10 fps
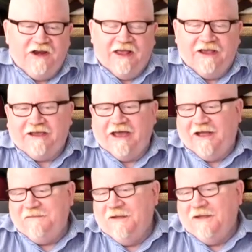Like
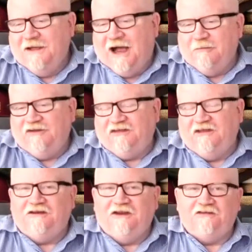I
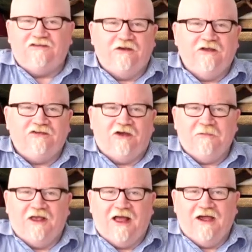recently did a series on
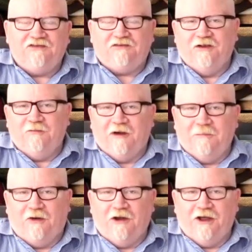my live stream where I
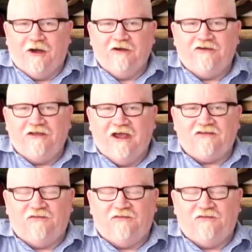bought a RTX